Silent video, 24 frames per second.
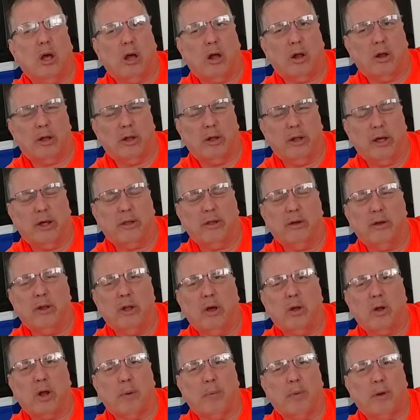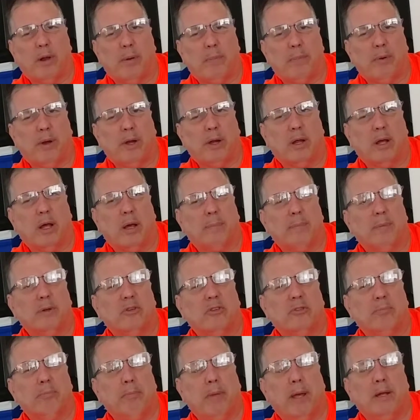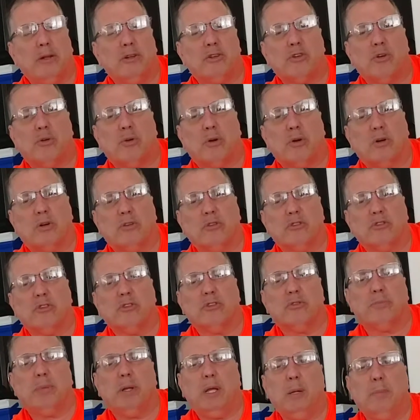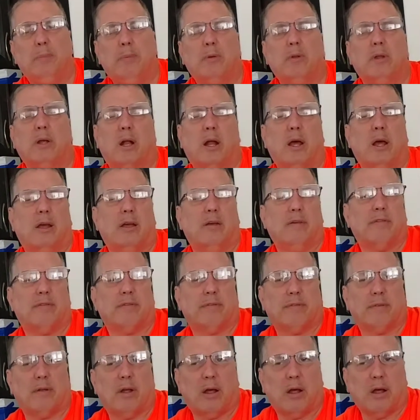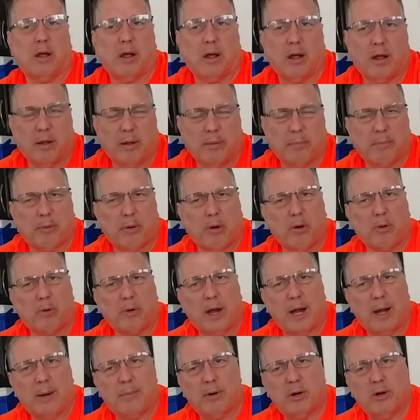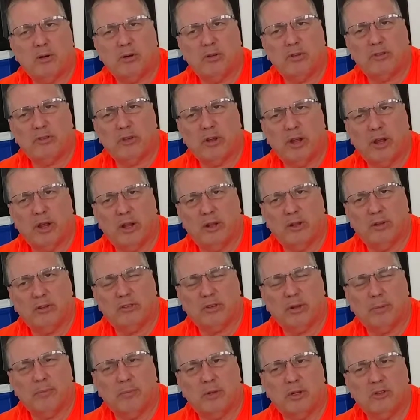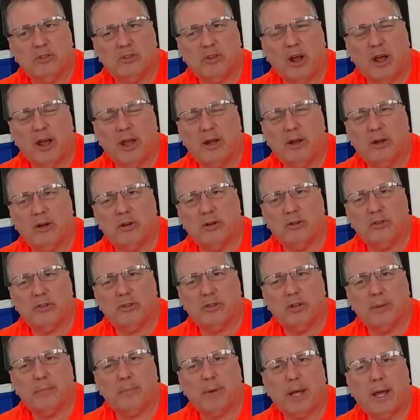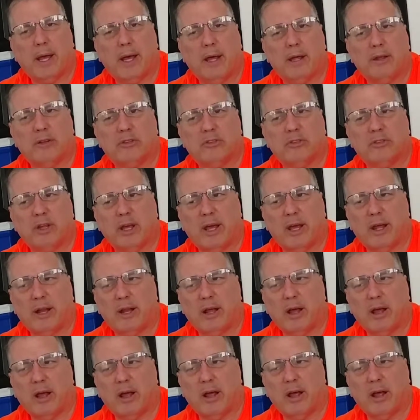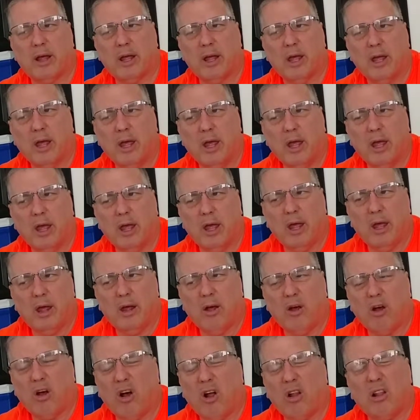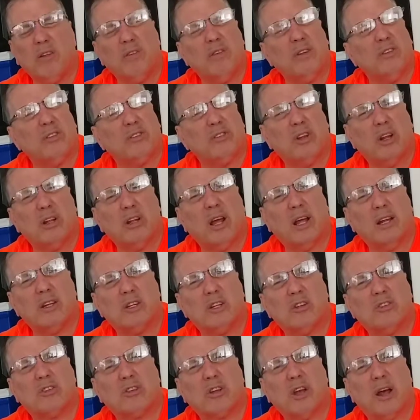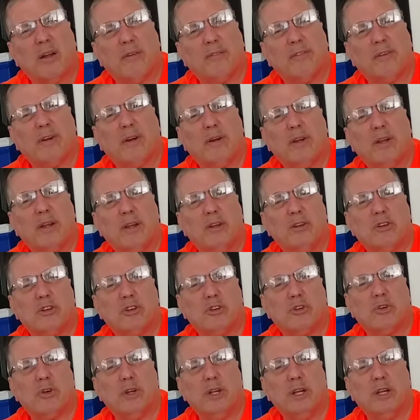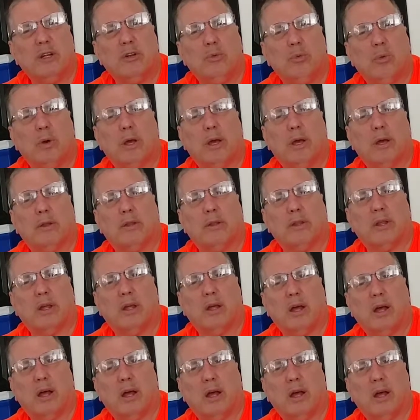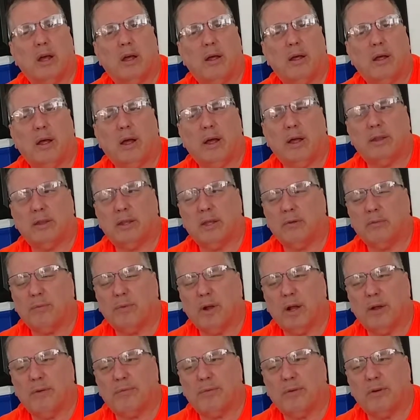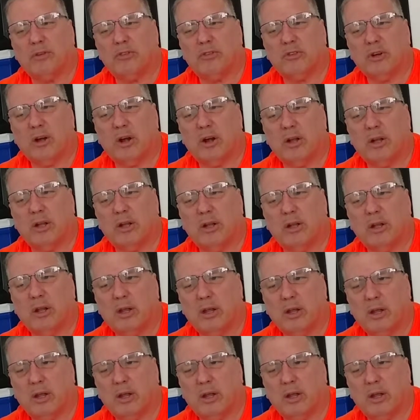On another note I want to bring up is mentors, is people that I've, programmers and some designers in the past that all of a sudden I just got very intrigued with. I think when I first started